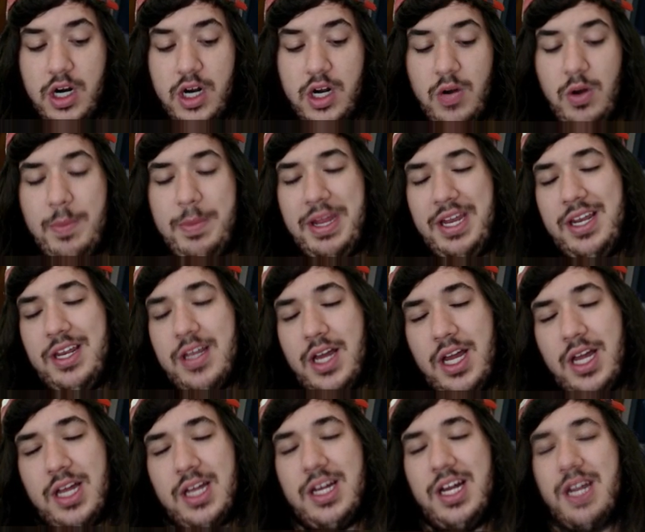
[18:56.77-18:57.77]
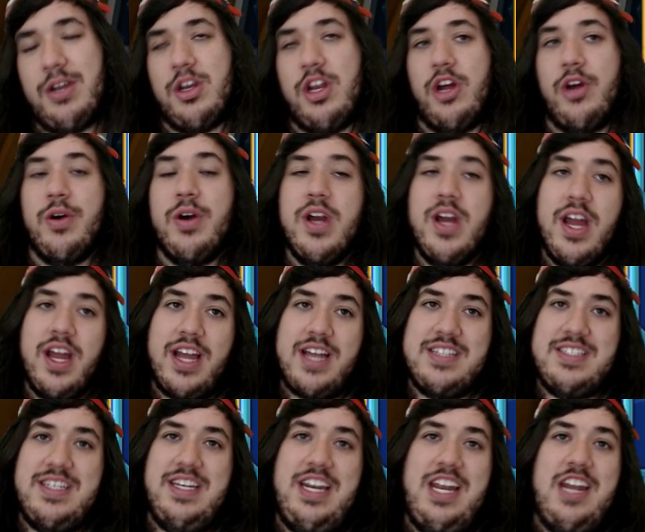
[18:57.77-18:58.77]
I mean, I don't know.
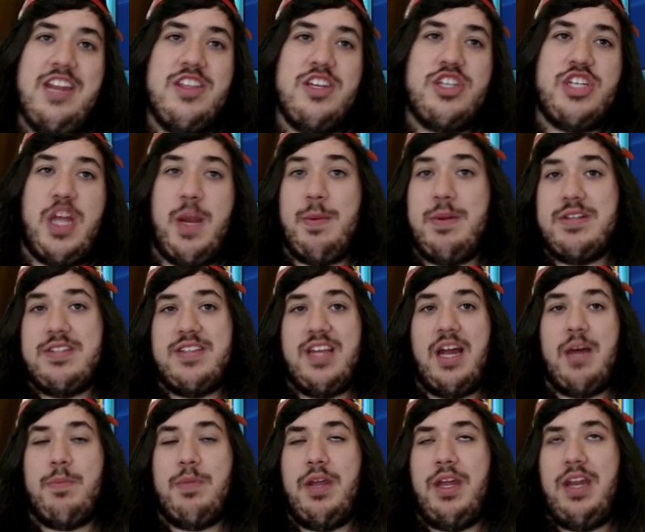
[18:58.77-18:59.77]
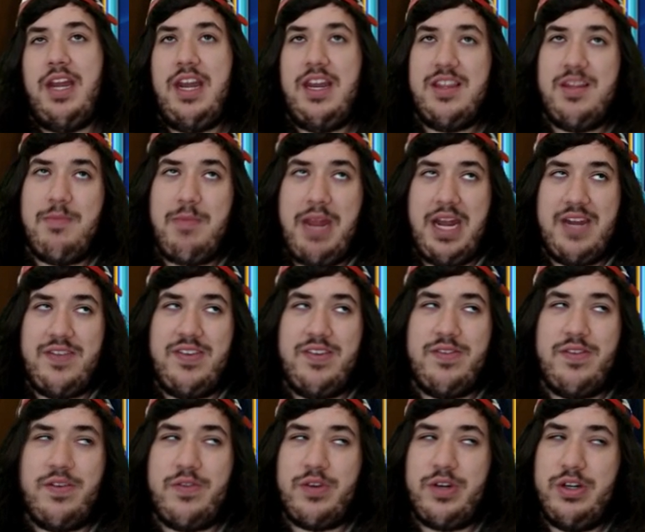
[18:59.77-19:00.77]
Because he needed the Shaymin to set up, he needed the Manaphy
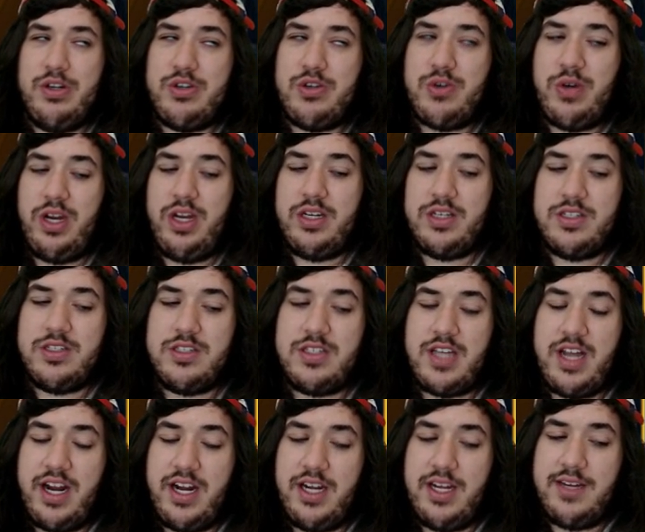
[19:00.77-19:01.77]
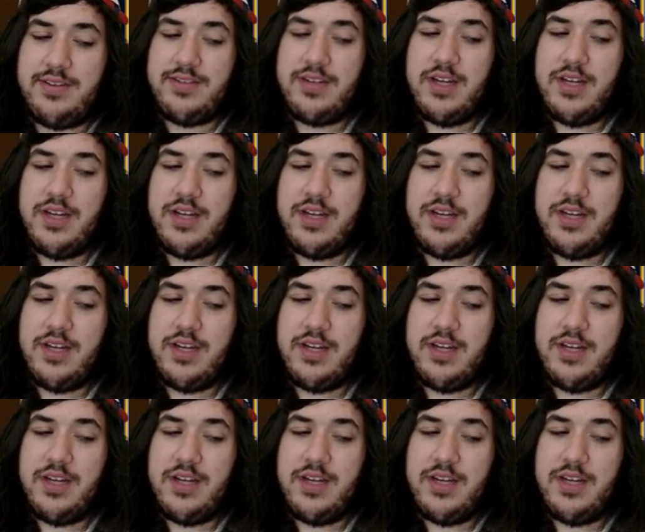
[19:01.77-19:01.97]
for free retreats, kind of.